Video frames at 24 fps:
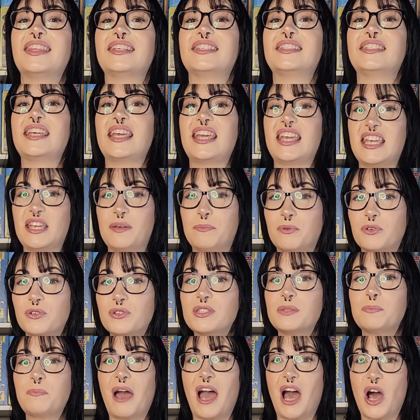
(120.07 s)
the
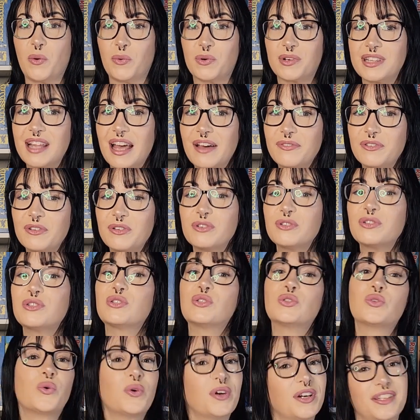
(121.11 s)
table's power level
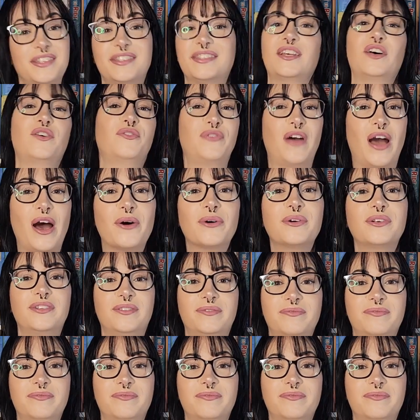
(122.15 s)
sort itself out.